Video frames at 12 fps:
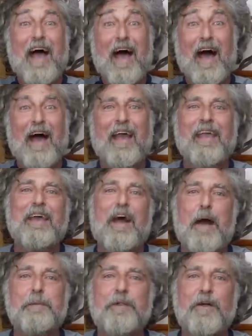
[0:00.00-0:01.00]
Hi,
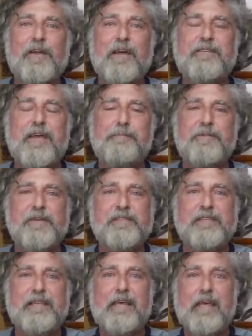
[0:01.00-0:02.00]
I'm Clark on
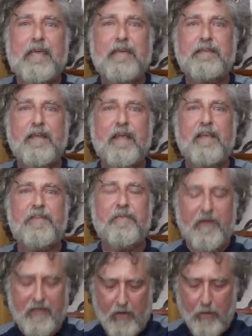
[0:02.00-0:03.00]
Temptress. In today's
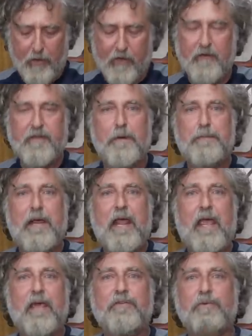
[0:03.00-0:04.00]
video, we're going to talk about
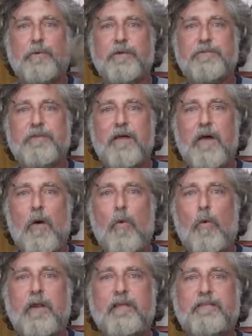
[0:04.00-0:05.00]
hand tools.
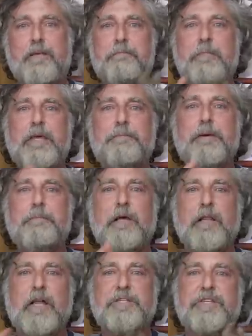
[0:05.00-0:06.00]
What is the minimum
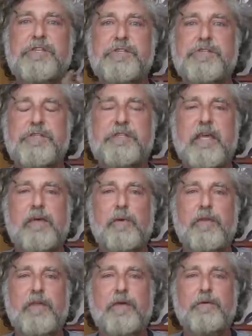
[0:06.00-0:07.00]
collection you should take
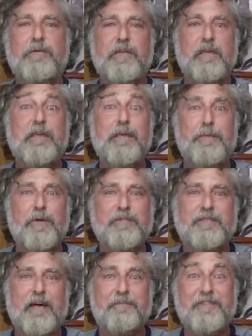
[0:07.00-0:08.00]
with you to keep
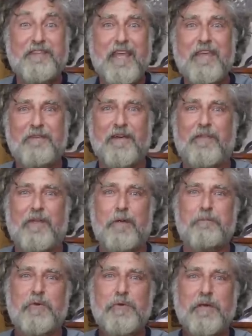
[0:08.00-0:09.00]
yourself safe out there
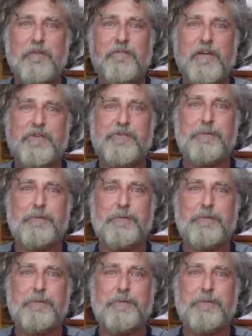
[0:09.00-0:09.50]
so you can fix your